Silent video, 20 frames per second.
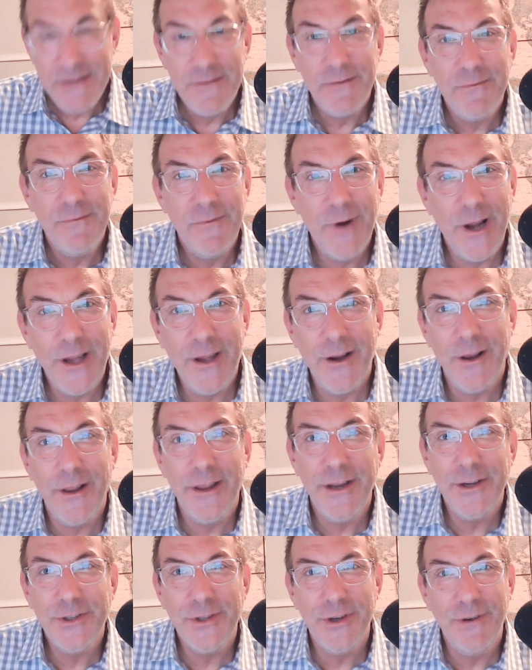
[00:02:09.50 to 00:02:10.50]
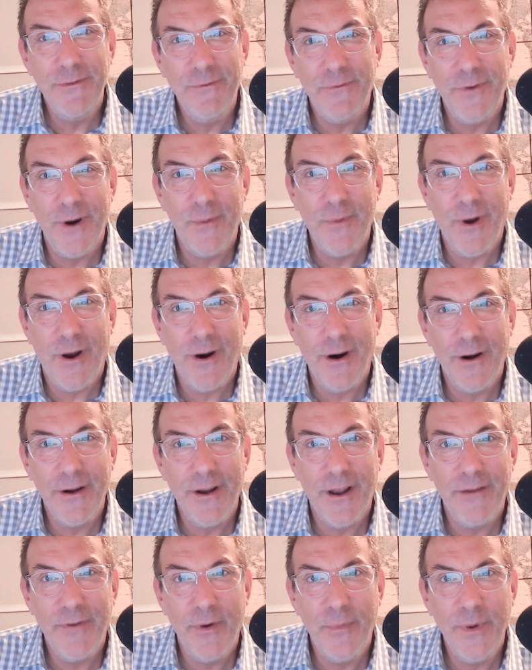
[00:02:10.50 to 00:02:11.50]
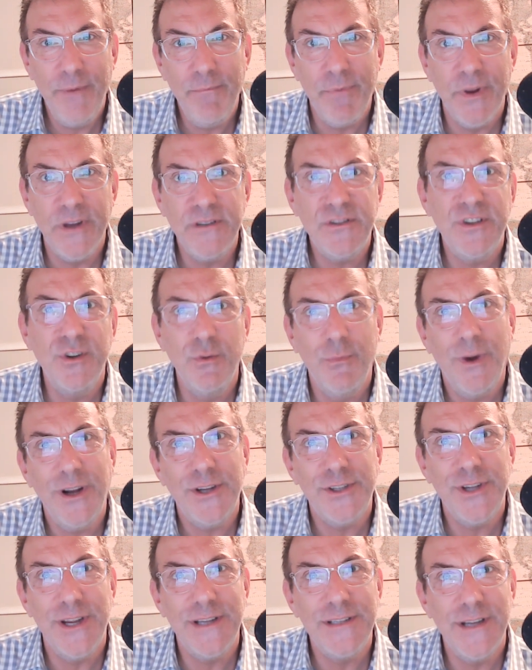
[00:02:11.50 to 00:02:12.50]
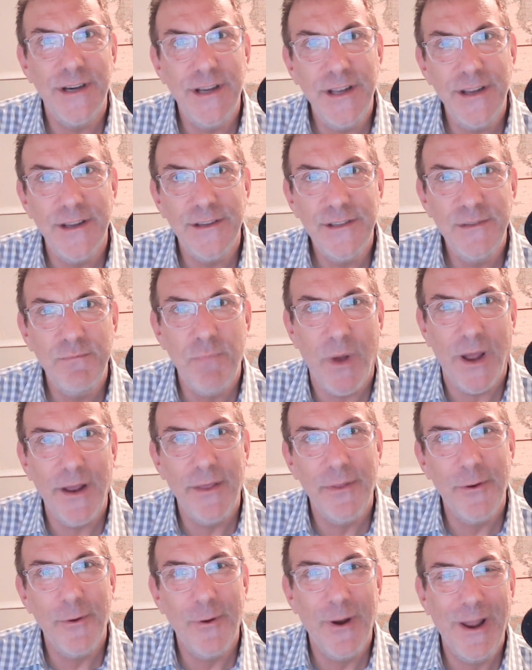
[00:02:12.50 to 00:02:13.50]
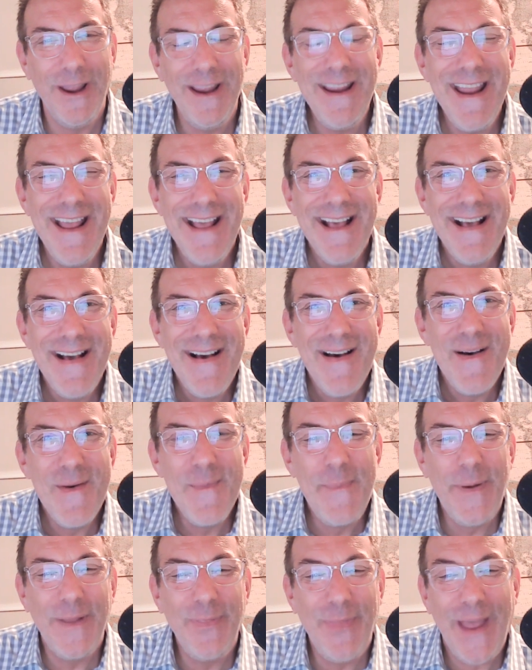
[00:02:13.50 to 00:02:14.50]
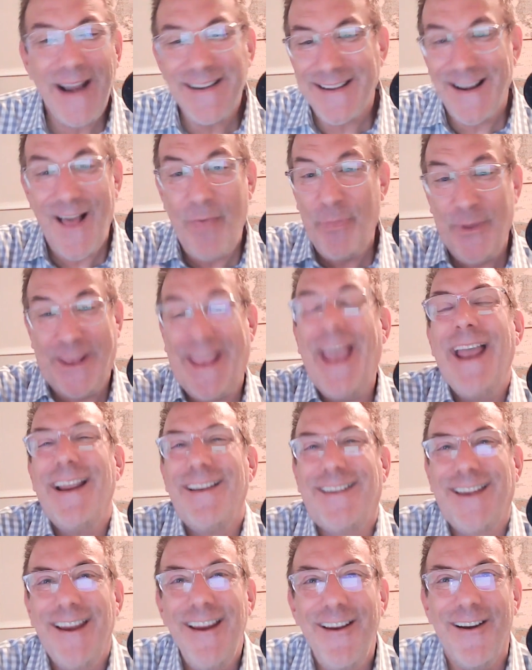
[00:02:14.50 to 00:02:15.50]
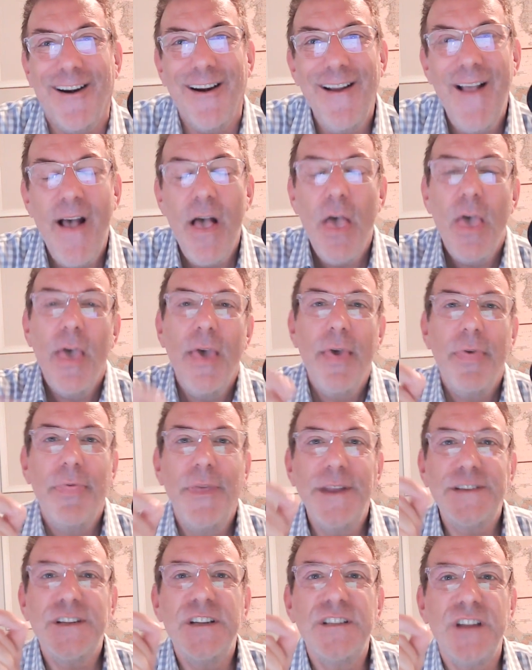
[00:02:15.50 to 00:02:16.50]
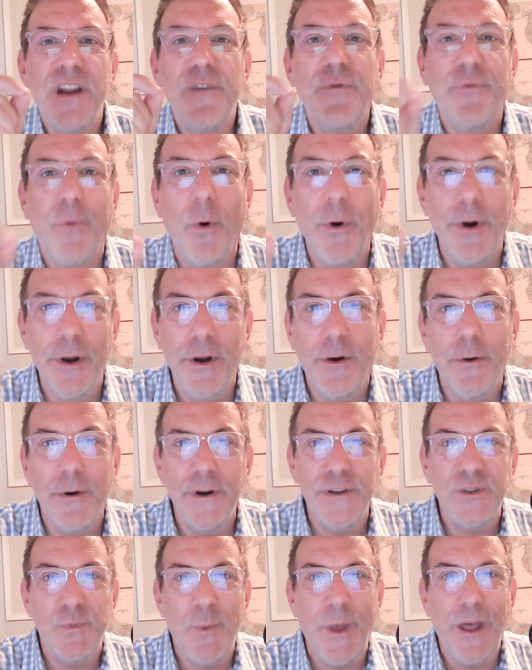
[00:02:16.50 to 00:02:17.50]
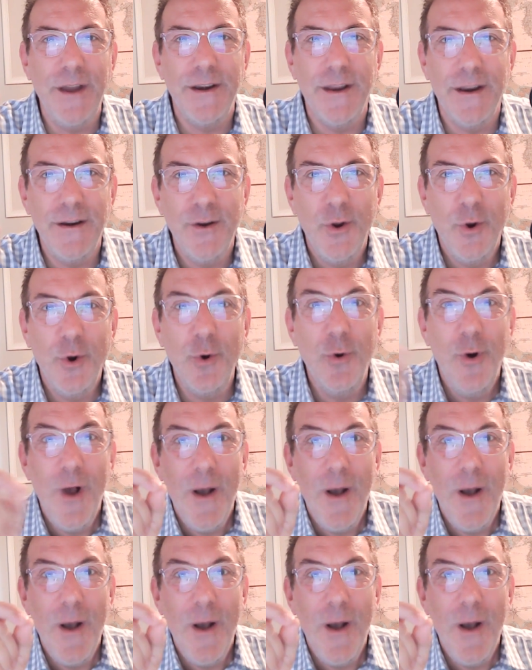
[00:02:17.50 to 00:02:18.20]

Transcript: regulation from our government, but too much as it is, by the way. But that's not the case here. This is a foreign correspondent who,